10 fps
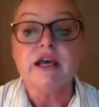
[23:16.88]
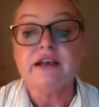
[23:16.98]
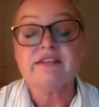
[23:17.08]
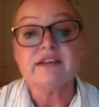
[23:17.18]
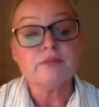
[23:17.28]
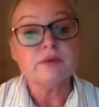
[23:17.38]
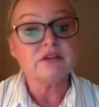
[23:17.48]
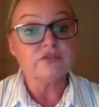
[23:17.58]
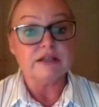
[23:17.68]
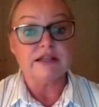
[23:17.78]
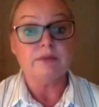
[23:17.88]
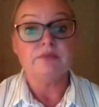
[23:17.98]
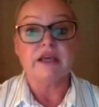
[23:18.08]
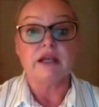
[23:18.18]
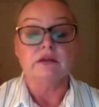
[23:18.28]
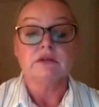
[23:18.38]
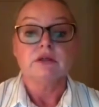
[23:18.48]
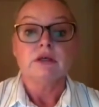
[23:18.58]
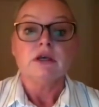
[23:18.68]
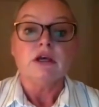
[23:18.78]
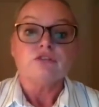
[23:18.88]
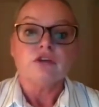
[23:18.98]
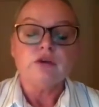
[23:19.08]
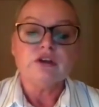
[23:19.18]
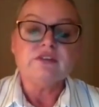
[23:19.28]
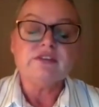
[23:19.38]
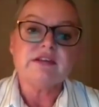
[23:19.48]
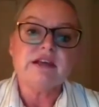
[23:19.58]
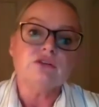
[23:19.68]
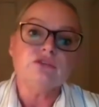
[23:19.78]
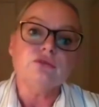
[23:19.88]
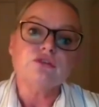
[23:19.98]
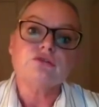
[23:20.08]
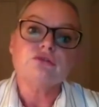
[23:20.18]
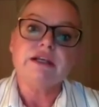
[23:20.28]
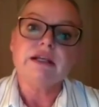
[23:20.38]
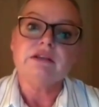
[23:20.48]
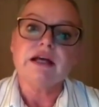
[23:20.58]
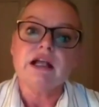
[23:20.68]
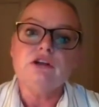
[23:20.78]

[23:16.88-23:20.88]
Assessment of the limb then. So you can see on your screen that